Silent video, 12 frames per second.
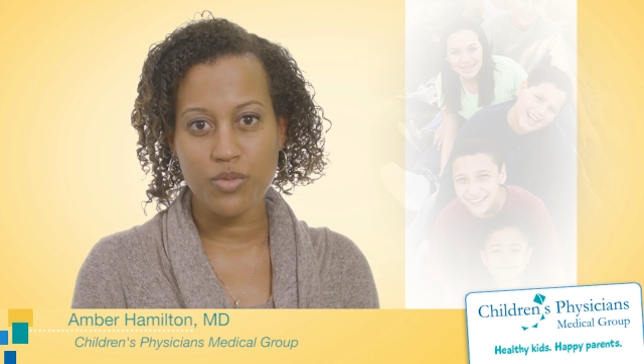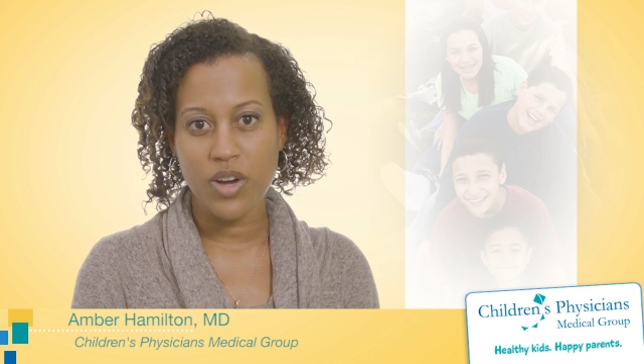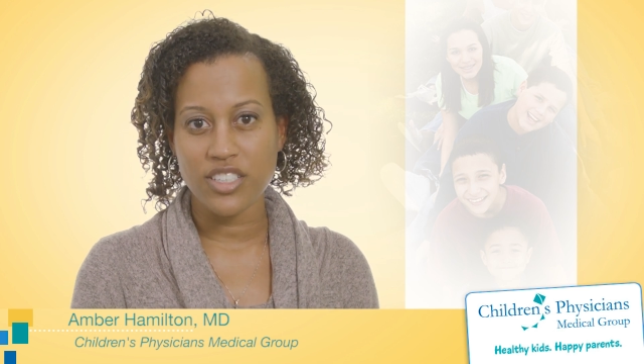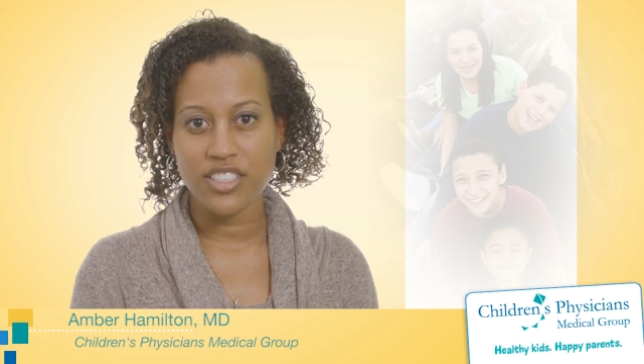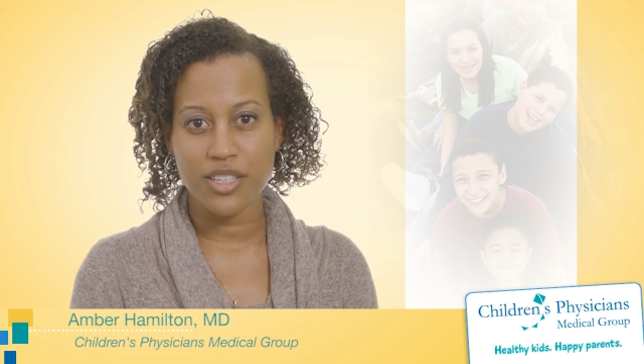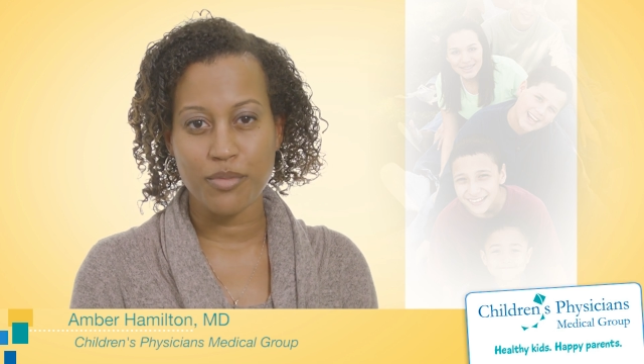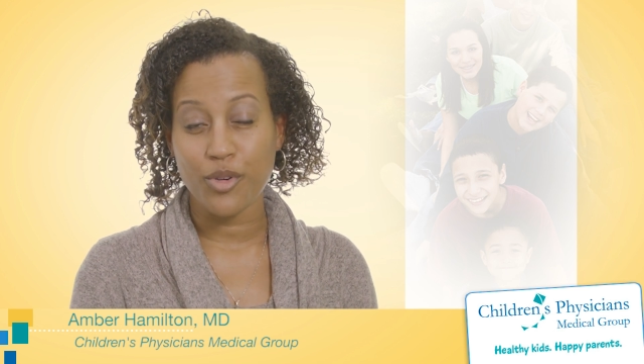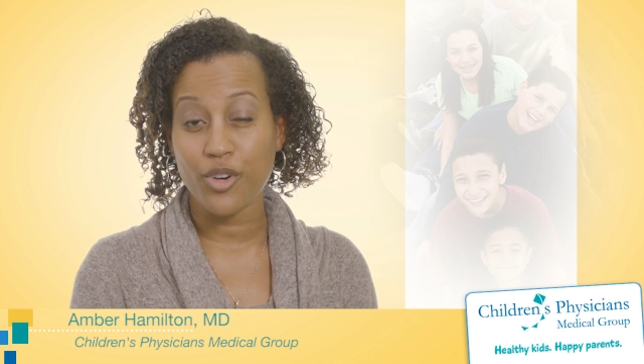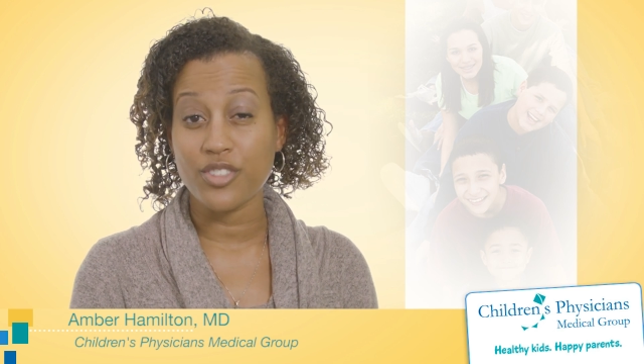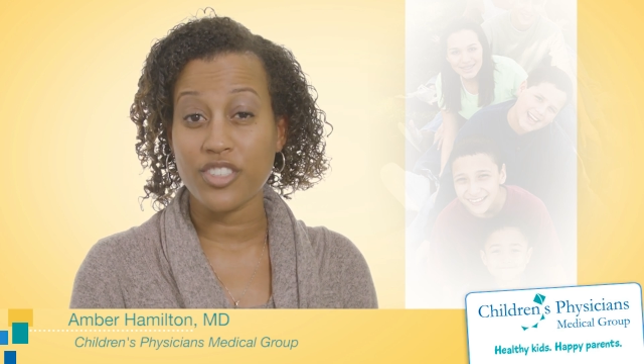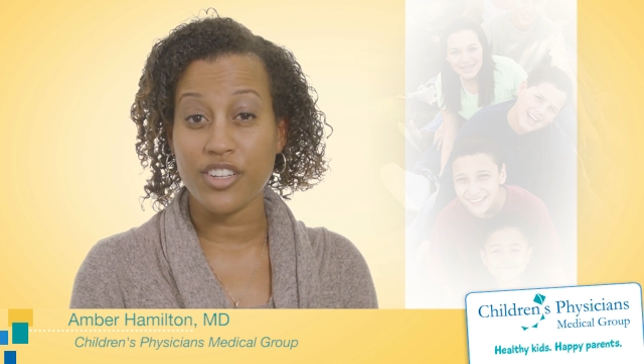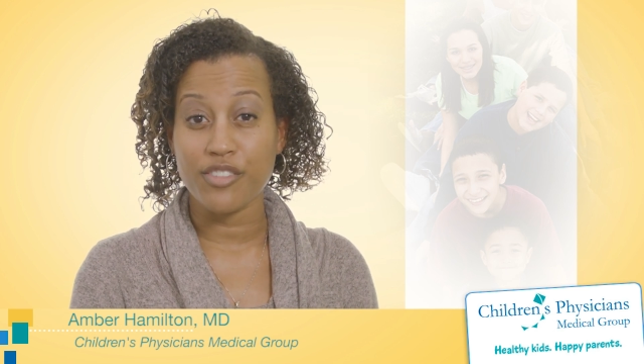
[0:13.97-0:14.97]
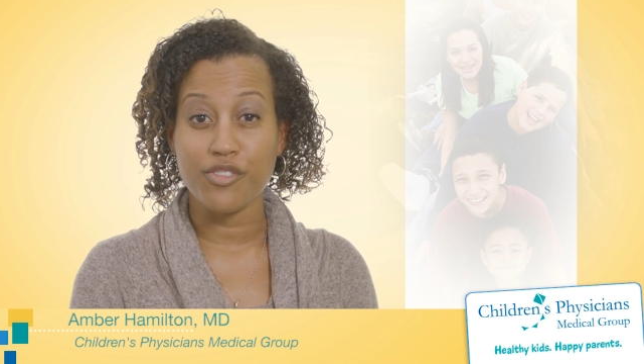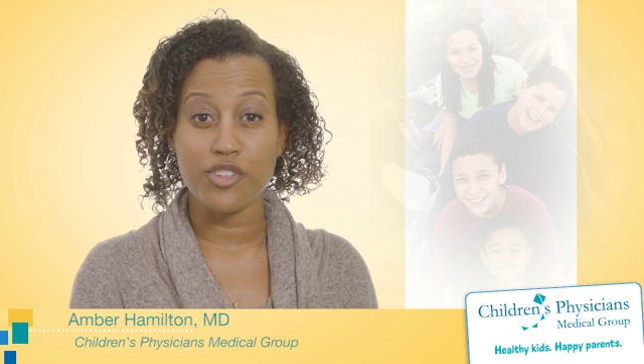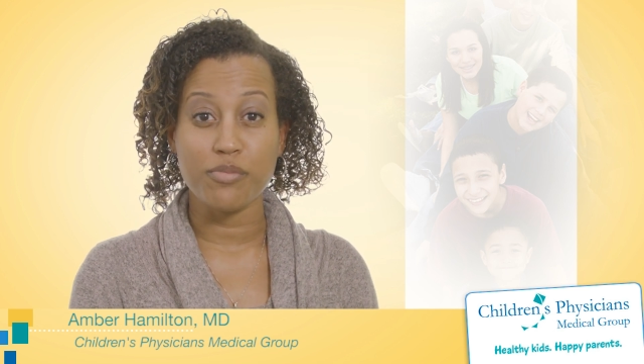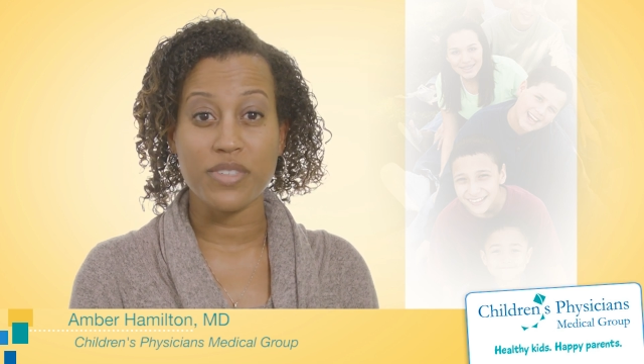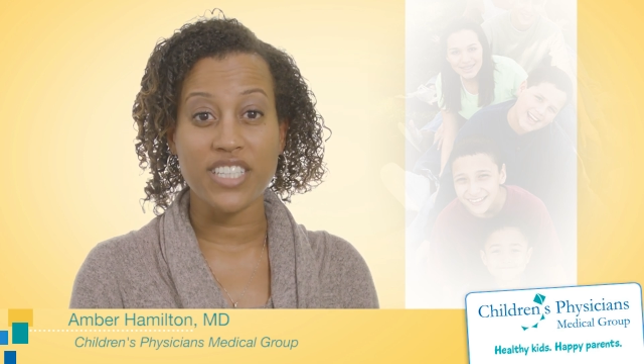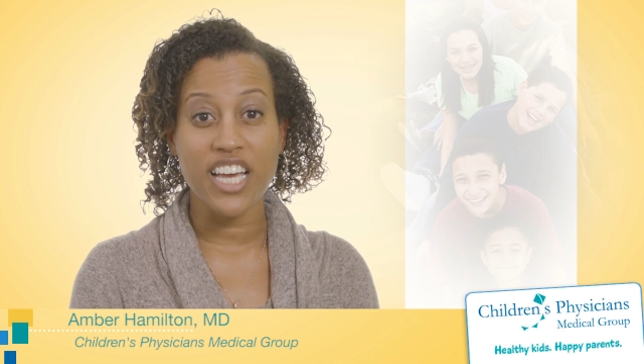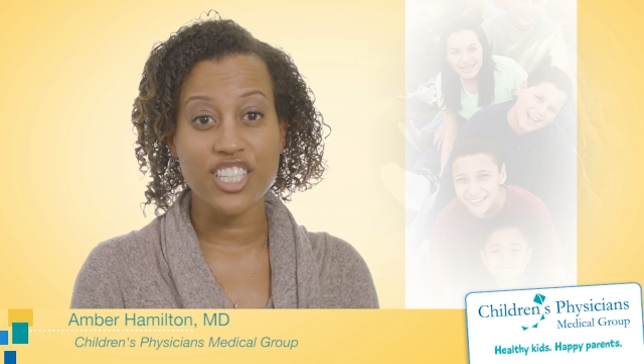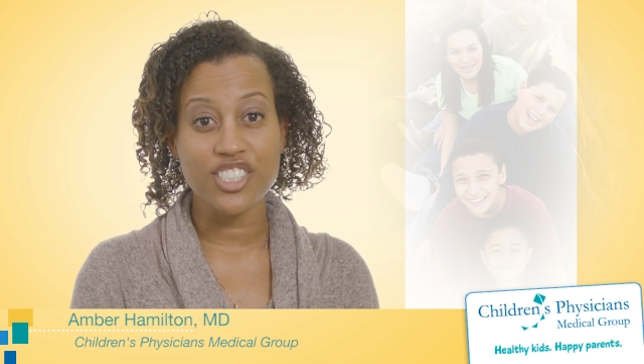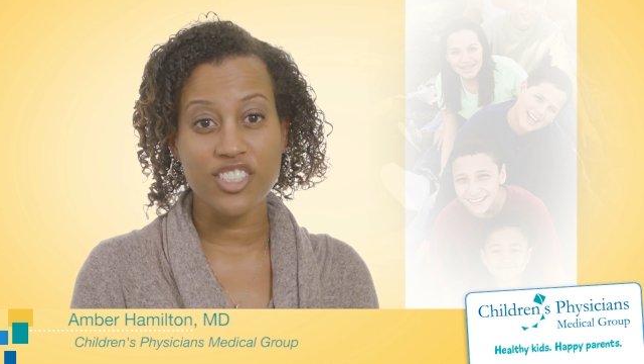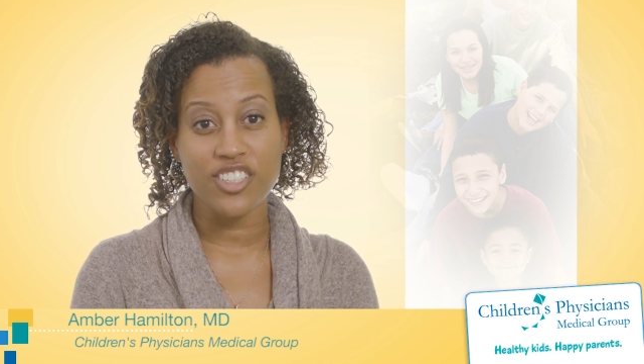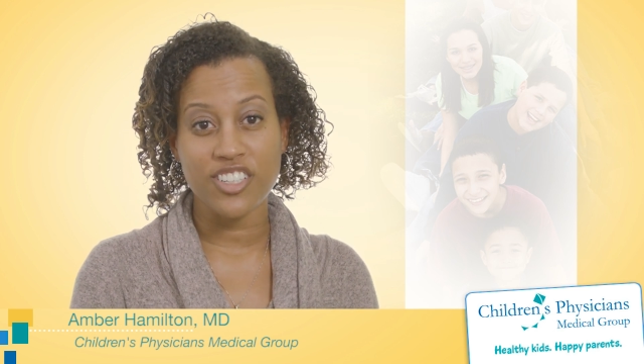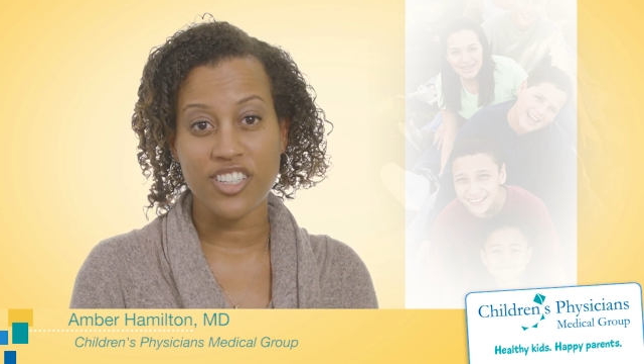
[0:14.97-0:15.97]
watching them grow to their full
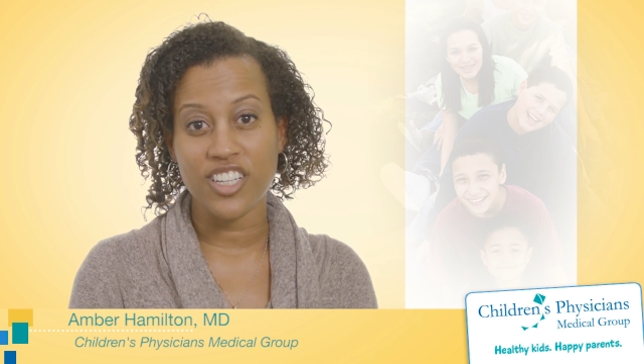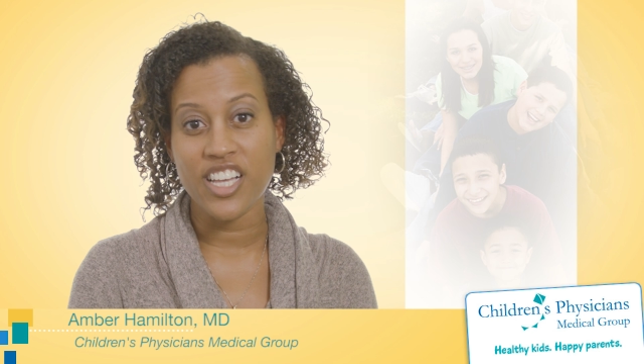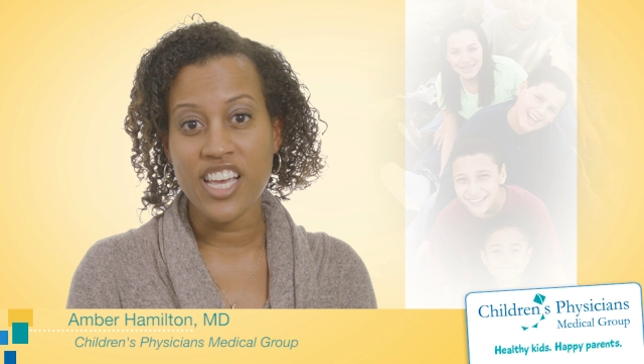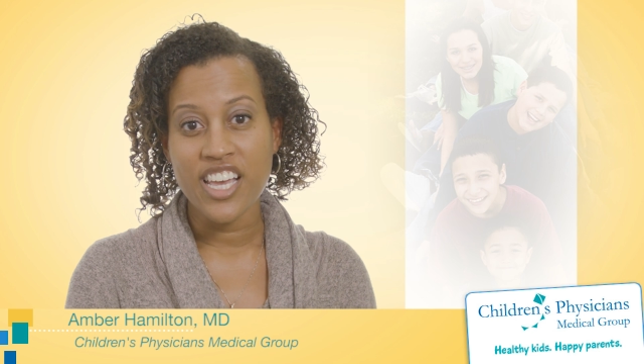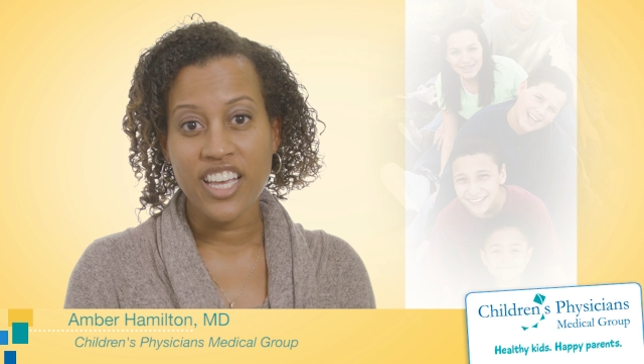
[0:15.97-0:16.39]
potential,